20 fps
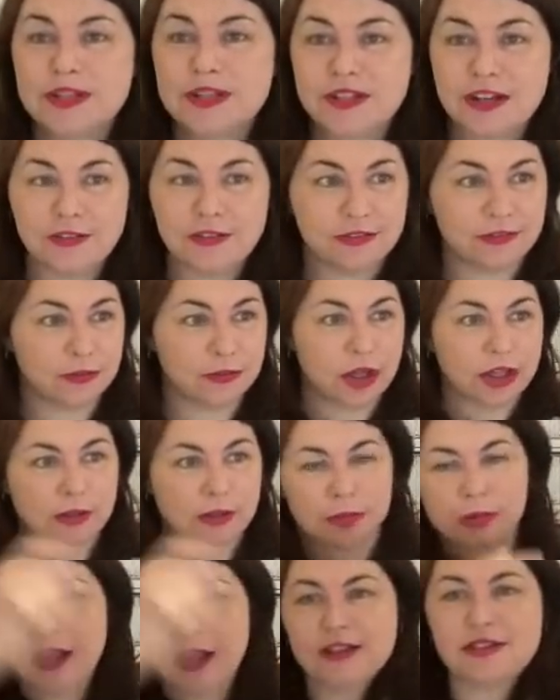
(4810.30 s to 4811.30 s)
stuff
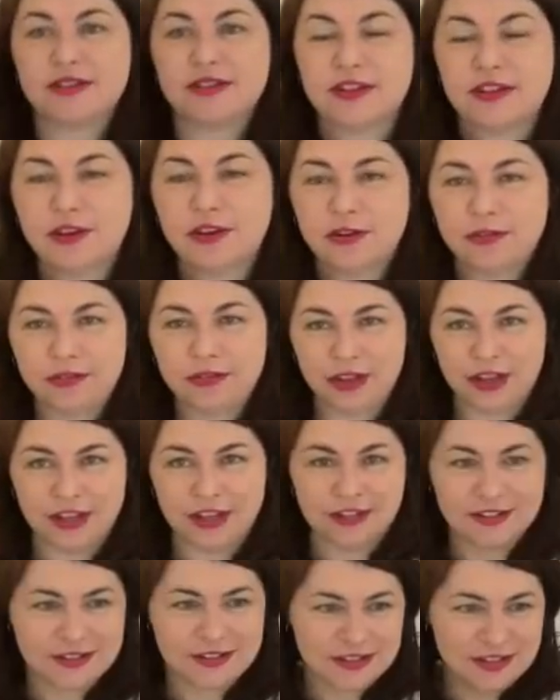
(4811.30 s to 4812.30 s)
like plastic off
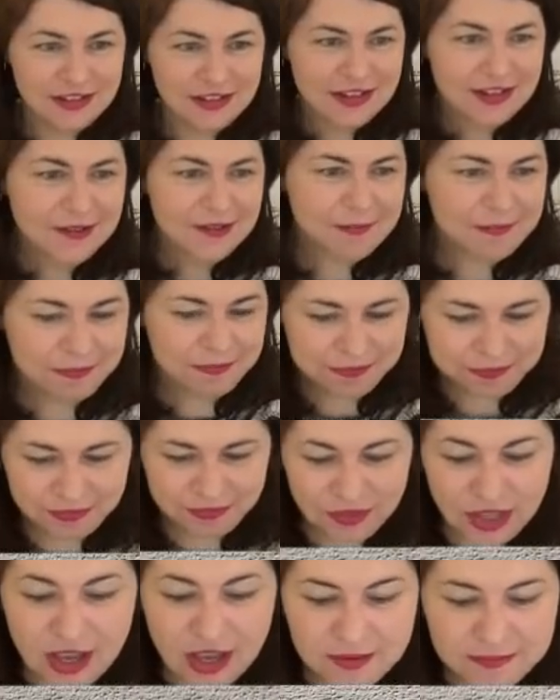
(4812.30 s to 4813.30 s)
things.
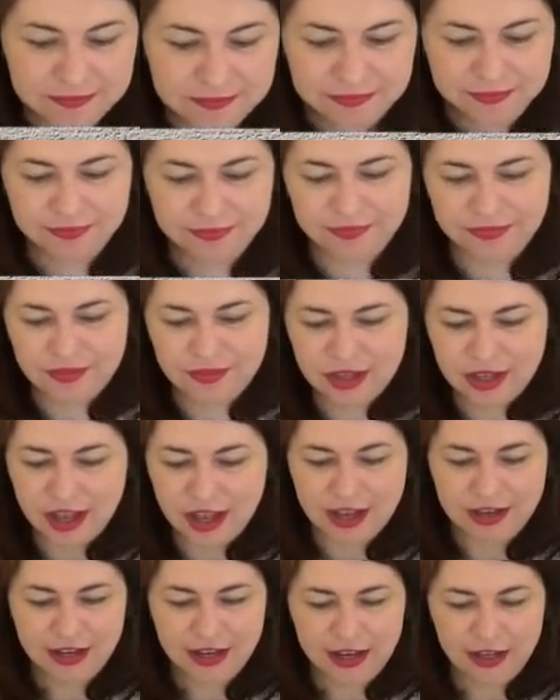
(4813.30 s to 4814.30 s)
Yeah, I
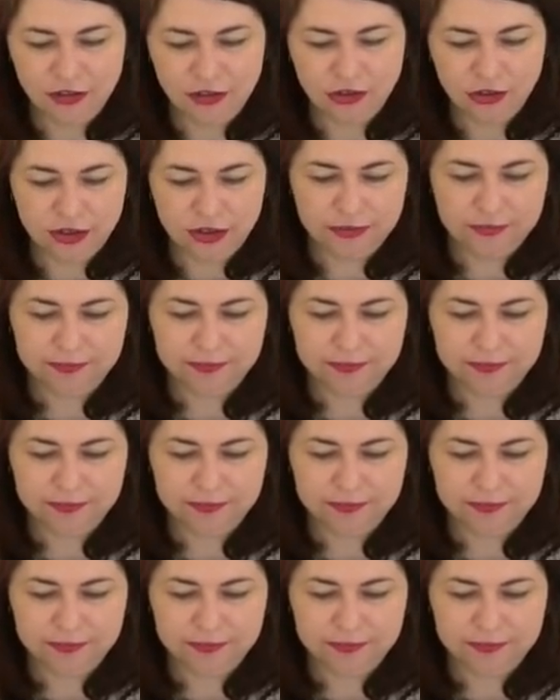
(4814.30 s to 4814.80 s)
can't handle it.